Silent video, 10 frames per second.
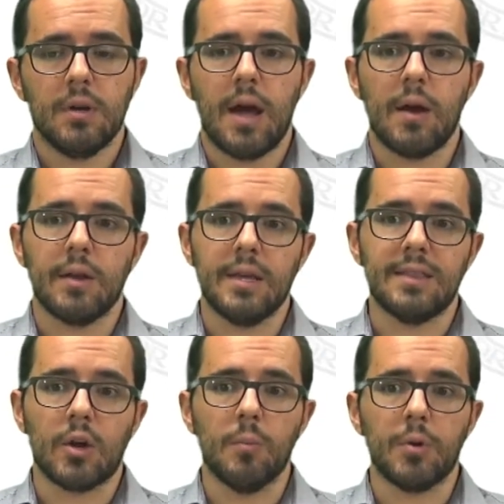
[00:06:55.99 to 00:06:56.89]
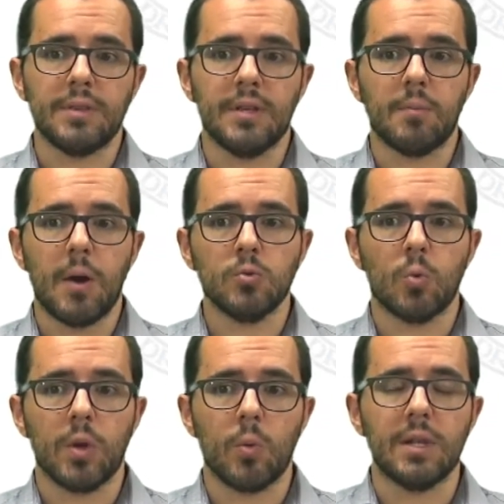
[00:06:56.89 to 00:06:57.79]
and in the component did mount,
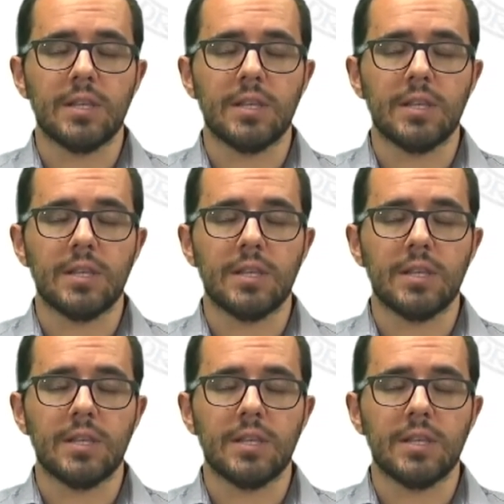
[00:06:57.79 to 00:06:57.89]
we will